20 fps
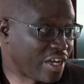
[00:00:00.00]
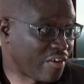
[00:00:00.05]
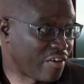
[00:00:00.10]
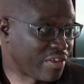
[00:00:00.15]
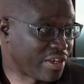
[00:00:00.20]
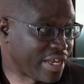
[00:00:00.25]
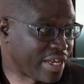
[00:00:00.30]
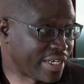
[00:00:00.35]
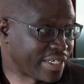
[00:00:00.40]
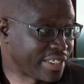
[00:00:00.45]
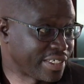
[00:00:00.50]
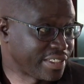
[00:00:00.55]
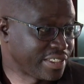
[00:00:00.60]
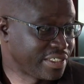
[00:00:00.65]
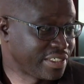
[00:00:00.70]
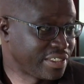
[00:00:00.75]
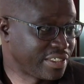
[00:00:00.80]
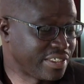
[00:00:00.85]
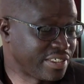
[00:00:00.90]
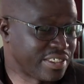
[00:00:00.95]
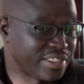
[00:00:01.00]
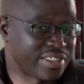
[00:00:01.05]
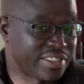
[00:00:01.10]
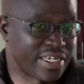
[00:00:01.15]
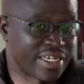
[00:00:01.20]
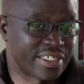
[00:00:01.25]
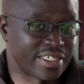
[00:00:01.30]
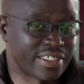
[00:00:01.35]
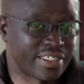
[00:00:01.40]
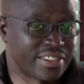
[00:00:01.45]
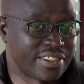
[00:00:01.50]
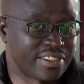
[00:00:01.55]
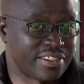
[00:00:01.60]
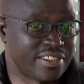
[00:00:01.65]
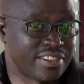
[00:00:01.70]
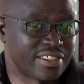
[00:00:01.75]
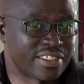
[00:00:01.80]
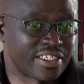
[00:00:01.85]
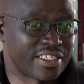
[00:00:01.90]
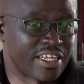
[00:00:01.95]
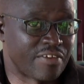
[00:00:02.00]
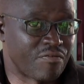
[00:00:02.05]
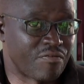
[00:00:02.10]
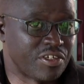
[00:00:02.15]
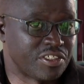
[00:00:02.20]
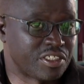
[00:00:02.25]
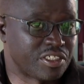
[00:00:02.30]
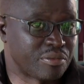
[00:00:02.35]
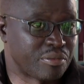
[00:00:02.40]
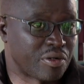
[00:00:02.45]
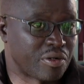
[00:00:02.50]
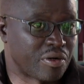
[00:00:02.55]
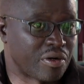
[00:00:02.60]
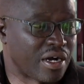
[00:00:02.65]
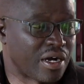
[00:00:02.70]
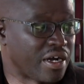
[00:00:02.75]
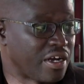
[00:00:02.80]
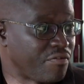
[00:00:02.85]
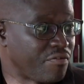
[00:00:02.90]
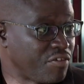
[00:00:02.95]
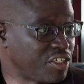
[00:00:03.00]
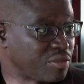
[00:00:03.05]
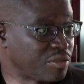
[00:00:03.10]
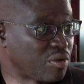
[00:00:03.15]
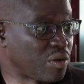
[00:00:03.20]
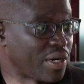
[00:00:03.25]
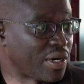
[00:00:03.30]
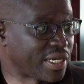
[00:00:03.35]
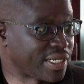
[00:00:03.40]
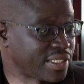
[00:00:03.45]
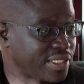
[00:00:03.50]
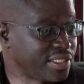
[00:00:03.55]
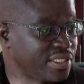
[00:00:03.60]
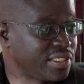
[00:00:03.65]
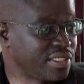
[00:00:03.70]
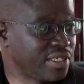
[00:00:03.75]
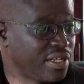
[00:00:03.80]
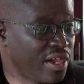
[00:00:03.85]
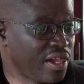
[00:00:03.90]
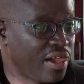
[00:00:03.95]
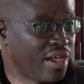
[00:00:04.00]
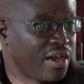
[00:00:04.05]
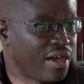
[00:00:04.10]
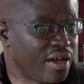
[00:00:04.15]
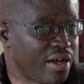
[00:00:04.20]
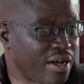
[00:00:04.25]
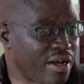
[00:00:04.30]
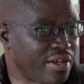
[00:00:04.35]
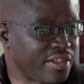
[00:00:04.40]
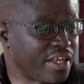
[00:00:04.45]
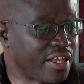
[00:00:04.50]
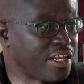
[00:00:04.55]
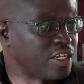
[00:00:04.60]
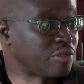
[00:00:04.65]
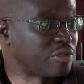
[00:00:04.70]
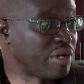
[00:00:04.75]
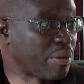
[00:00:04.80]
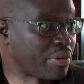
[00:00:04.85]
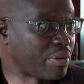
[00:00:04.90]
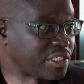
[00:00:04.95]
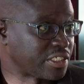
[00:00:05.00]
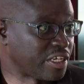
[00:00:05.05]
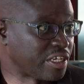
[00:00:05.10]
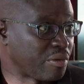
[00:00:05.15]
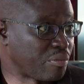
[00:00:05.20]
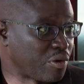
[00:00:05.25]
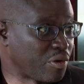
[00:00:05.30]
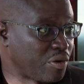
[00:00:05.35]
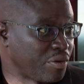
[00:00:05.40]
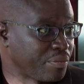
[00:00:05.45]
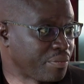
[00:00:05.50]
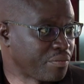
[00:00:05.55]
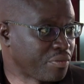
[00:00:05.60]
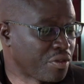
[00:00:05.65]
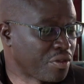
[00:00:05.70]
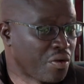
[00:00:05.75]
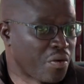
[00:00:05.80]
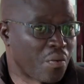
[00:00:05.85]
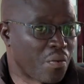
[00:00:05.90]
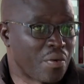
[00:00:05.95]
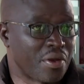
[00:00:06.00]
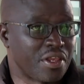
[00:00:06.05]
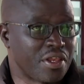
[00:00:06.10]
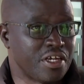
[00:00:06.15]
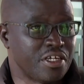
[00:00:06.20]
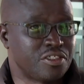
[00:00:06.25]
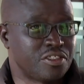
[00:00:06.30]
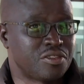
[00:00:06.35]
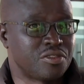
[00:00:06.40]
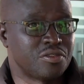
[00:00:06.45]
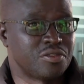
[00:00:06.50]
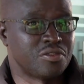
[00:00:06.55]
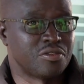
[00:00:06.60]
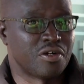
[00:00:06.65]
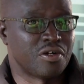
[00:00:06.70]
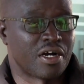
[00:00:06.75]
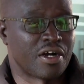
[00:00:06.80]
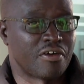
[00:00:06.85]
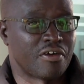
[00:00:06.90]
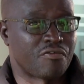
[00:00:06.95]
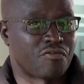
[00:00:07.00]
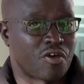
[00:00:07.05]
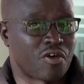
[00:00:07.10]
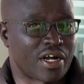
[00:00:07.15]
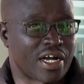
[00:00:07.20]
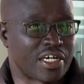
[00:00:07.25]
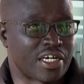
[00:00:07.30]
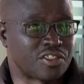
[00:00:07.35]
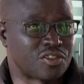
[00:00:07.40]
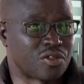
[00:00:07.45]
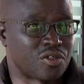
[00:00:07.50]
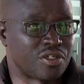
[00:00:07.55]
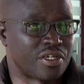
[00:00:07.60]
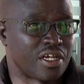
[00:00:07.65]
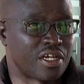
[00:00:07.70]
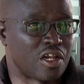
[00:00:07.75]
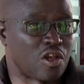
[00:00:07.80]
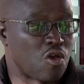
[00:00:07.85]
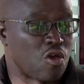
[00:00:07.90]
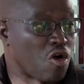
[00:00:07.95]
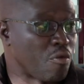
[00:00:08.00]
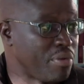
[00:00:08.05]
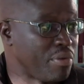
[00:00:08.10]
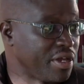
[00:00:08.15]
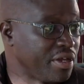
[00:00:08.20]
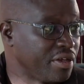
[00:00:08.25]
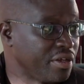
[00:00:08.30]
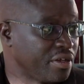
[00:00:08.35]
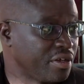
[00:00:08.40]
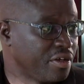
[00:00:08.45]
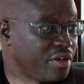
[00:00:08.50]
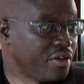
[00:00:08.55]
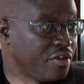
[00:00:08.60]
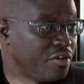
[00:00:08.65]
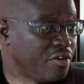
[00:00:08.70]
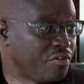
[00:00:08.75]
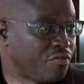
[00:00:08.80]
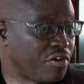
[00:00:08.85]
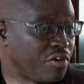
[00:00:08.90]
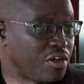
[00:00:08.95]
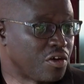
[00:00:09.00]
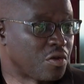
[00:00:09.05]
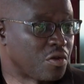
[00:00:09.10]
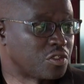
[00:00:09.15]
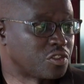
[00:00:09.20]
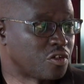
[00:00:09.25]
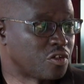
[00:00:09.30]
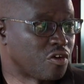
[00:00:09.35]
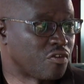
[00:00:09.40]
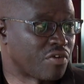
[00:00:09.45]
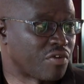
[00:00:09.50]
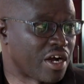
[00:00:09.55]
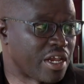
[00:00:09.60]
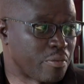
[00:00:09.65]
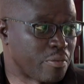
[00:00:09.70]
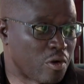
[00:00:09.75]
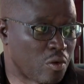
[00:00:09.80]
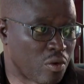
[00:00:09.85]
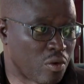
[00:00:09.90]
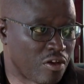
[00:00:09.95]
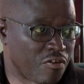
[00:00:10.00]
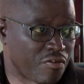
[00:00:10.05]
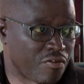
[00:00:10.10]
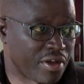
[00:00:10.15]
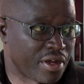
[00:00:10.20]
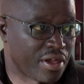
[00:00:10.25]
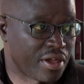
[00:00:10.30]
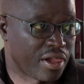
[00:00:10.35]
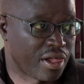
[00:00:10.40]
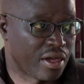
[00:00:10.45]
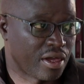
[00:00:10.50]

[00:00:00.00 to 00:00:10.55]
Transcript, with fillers: care of the donkeys. These are the invisible workers. Mm-hmm. They need to be appreciated more. Mm-hmm. We need to focus on lobbying for inclusion of animal welfare